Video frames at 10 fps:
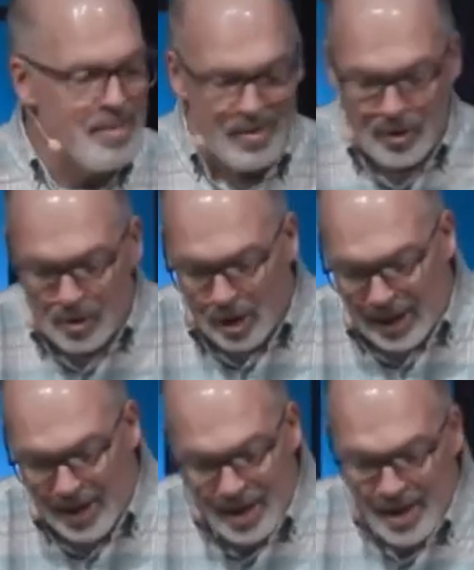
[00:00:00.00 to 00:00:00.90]
And if you look
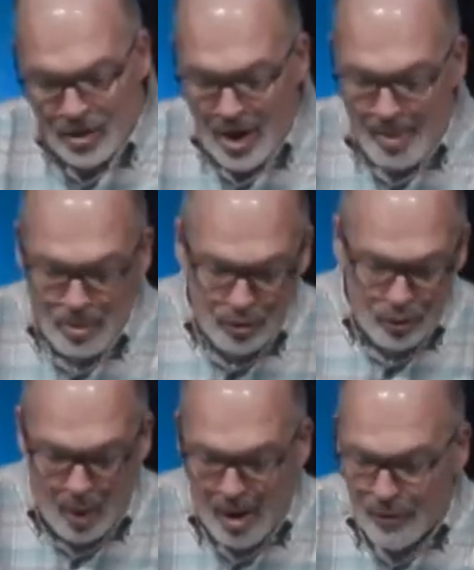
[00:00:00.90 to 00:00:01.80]
at chapters
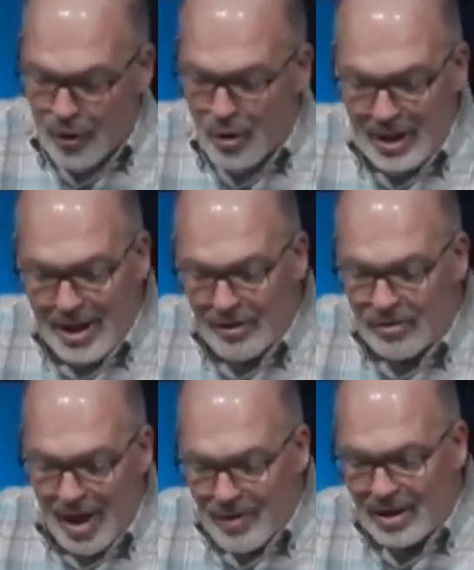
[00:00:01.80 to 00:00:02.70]
12, 13, and
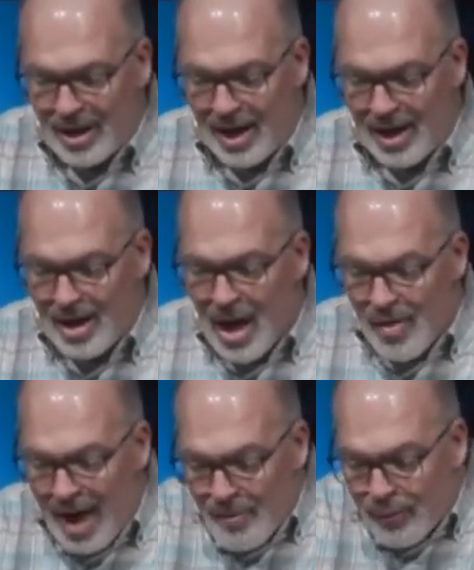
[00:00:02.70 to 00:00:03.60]
17,
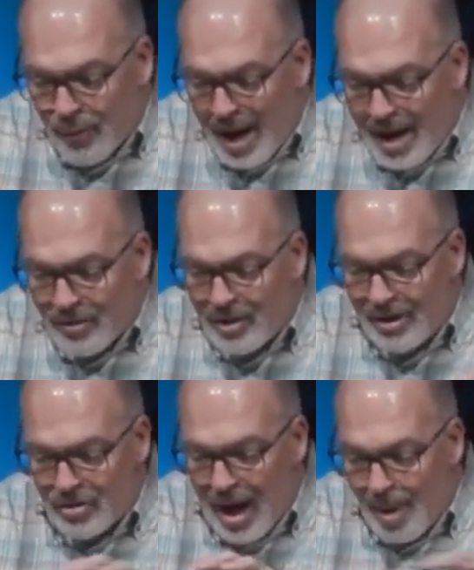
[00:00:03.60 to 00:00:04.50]
that phrase,
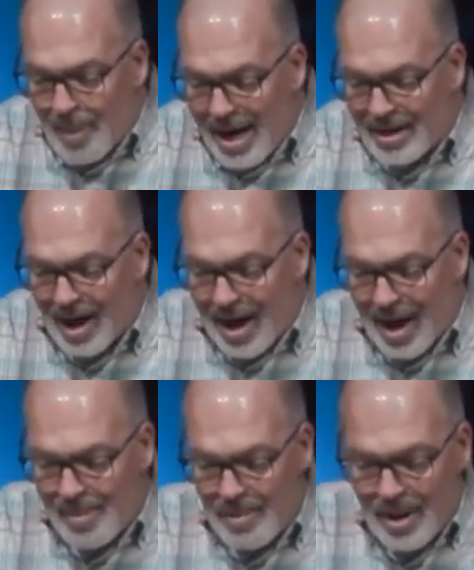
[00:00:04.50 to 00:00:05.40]
"it's not my
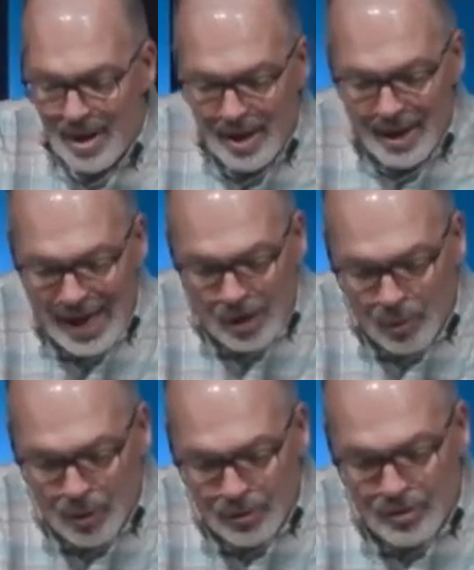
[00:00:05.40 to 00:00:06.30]
time,"
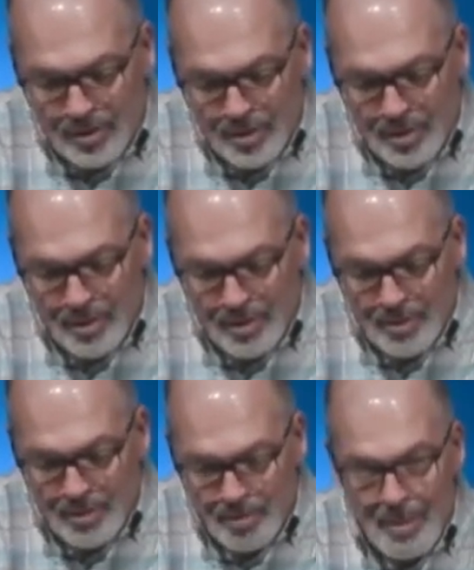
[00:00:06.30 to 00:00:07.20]
equals
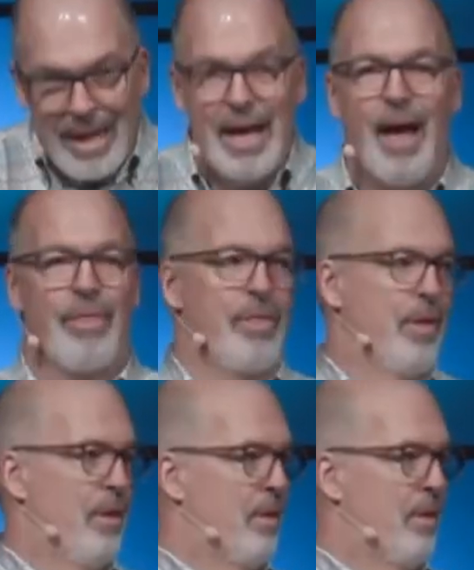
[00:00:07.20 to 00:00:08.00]
my death.